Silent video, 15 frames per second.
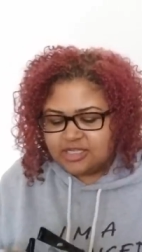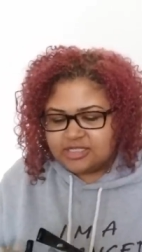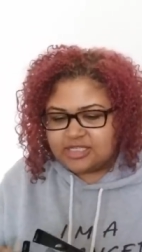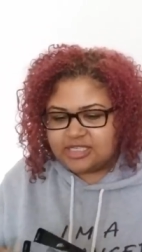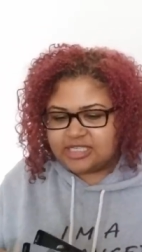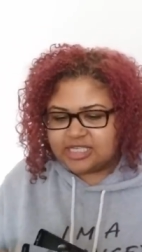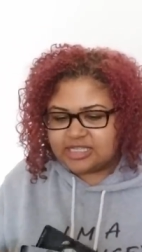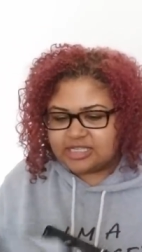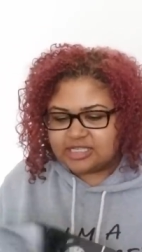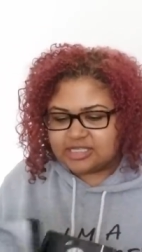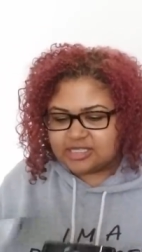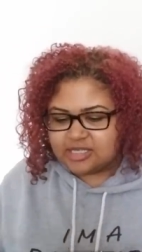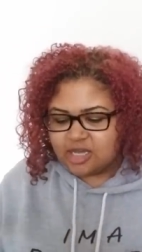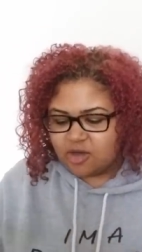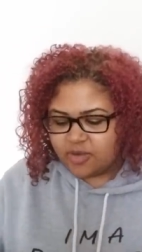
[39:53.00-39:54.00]
to get this
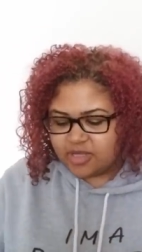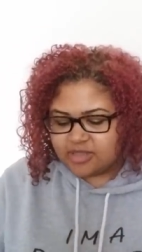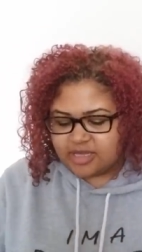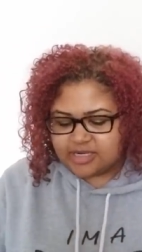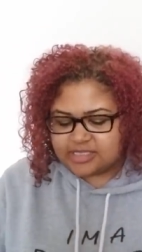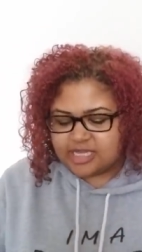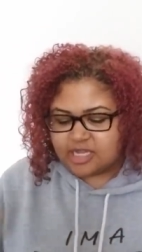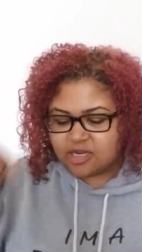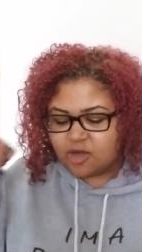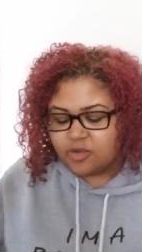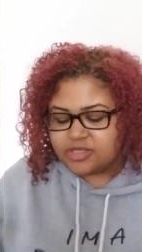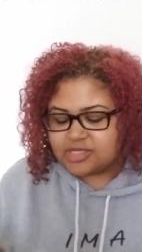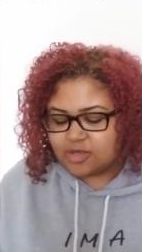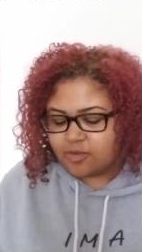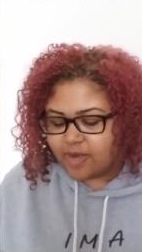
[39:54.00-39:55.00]
going that it's like, no,
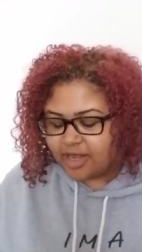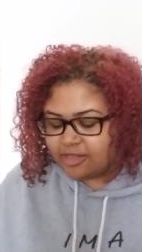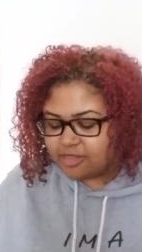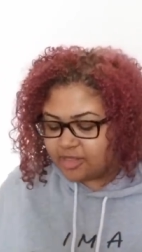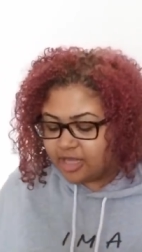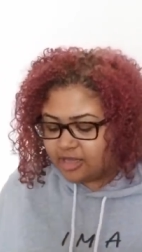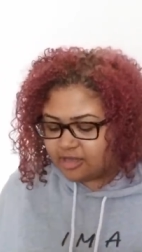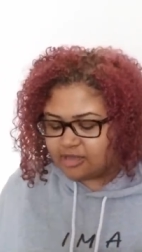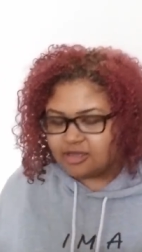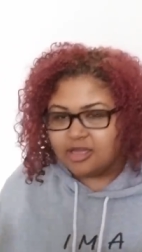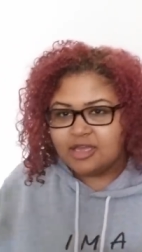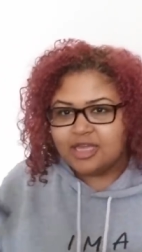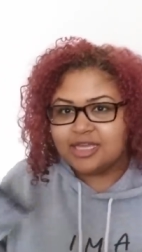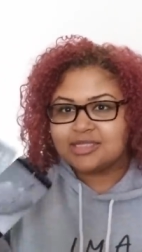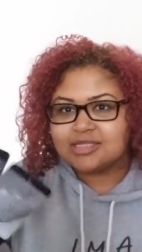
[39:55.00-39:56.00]
it's the right thing.
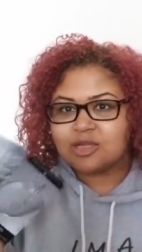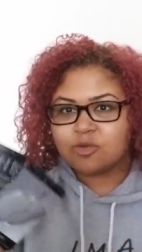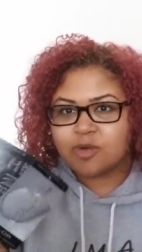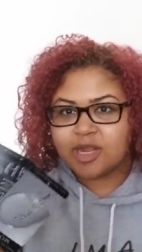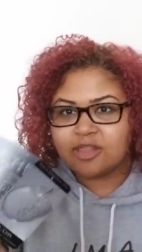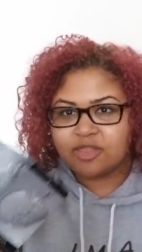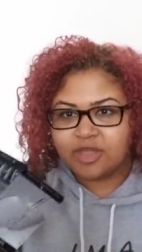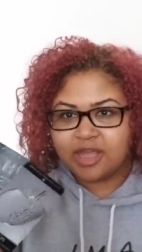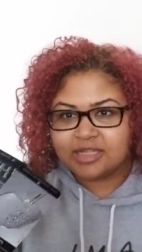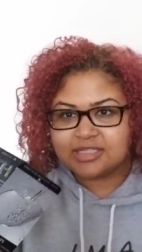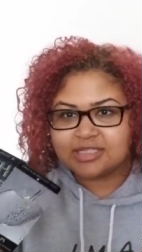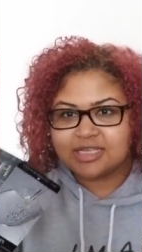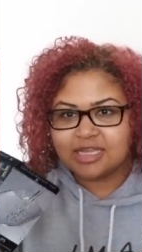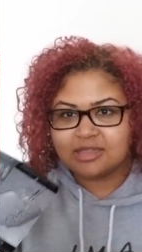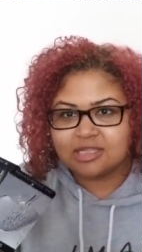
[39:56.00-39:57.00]
It's the right thing to
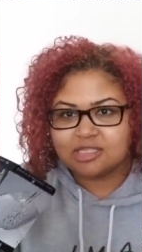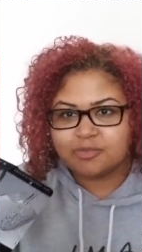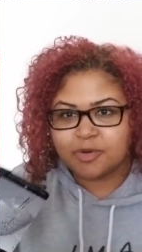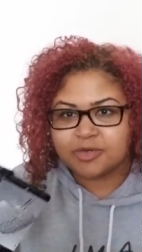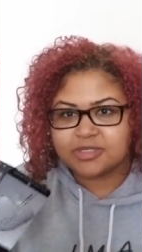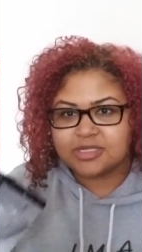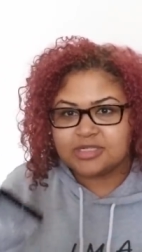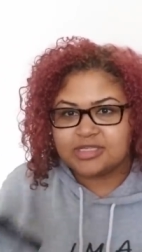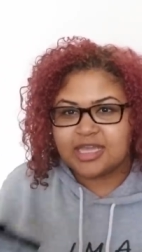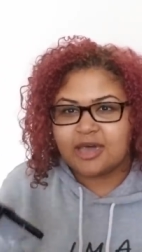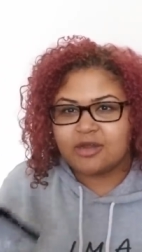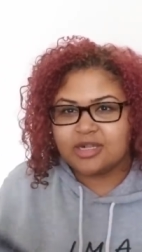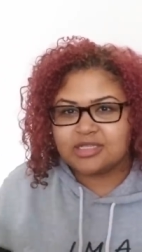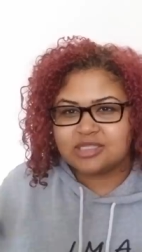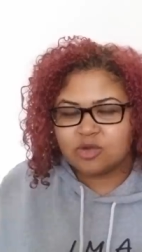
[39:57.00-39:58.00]
take this person
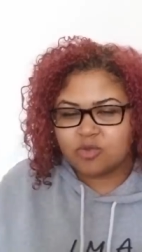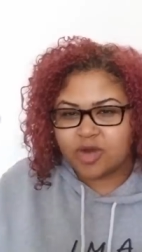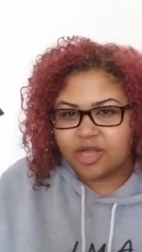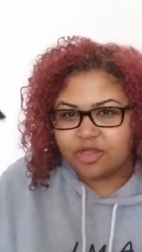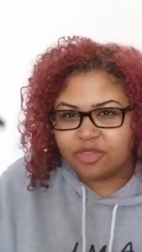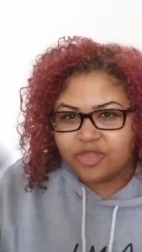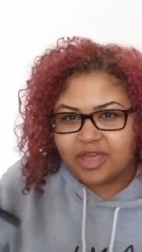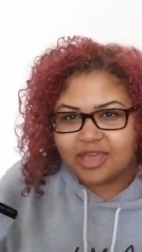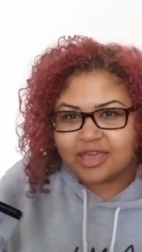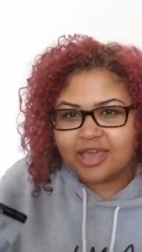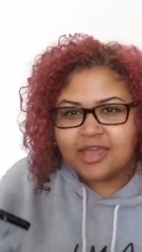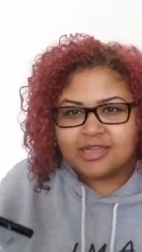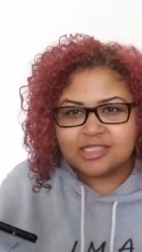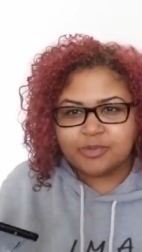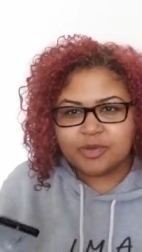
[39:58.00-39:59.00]
down. It's the right thing
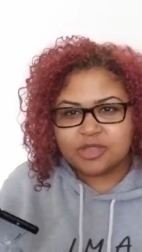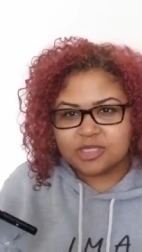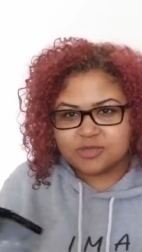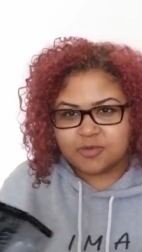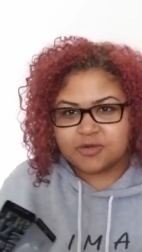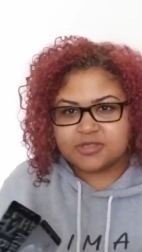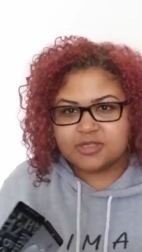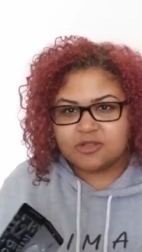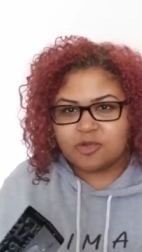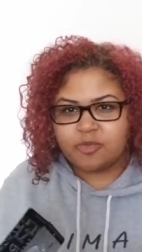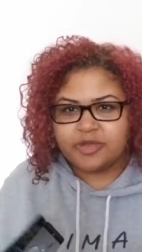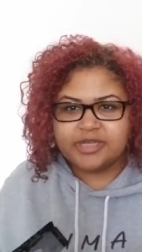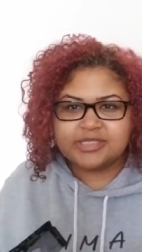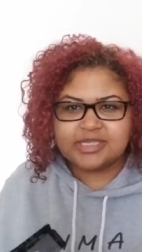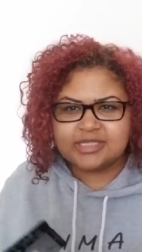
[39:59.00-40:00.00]
to put this person in their
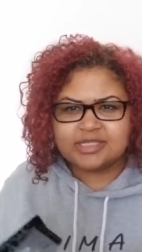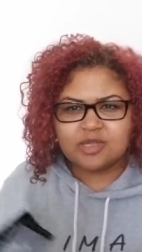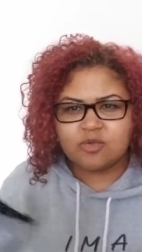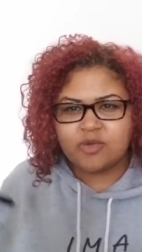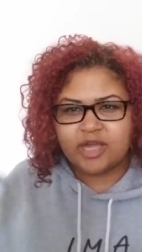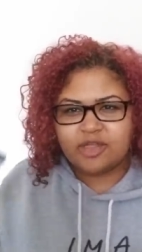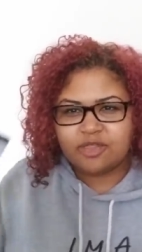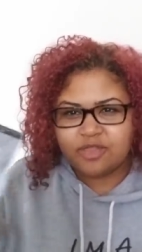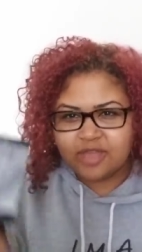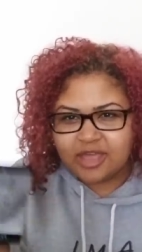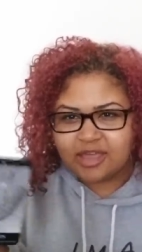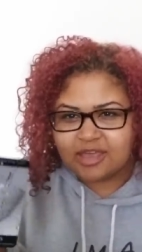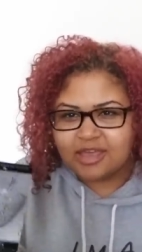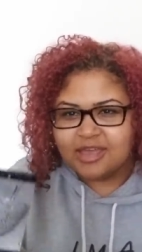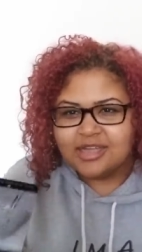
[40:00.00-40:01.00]
place. It's the right
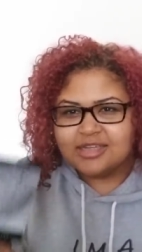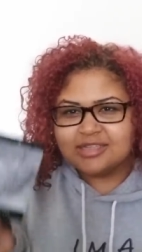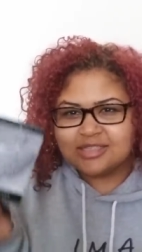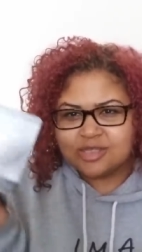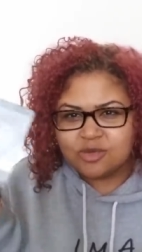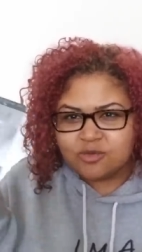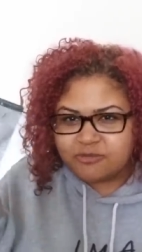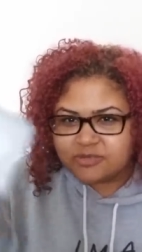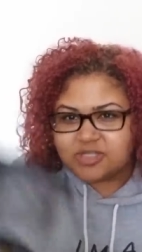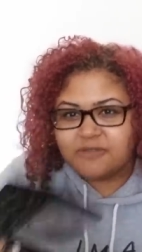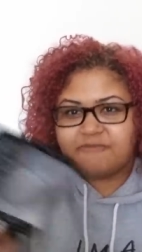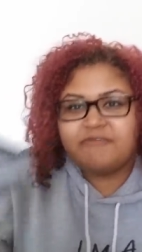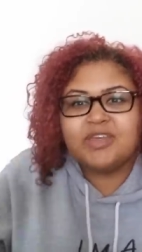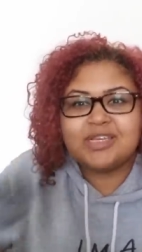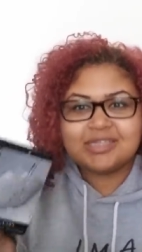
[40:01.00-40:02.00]
thing to, to
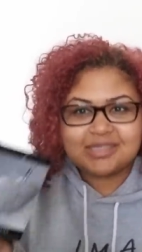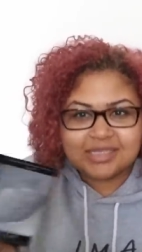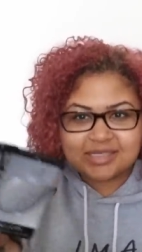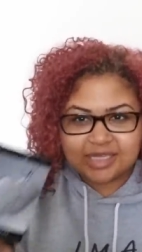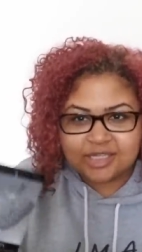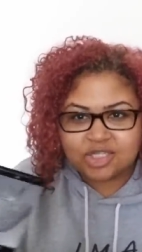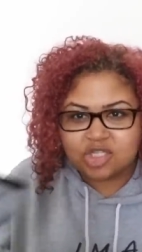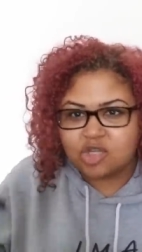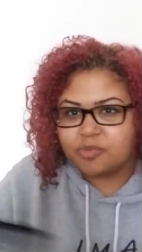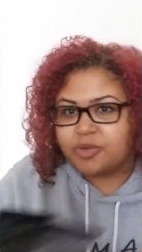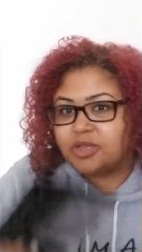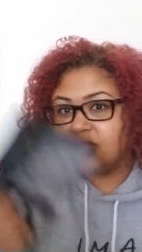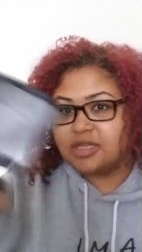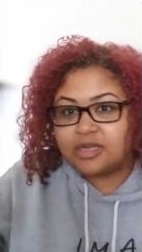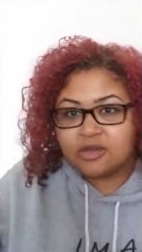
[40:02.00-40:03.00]
fix this issue,
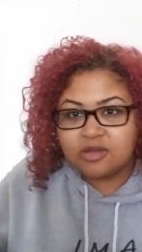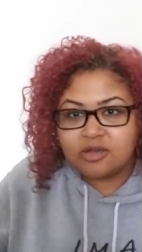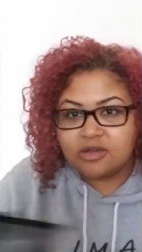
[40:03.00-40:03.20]
political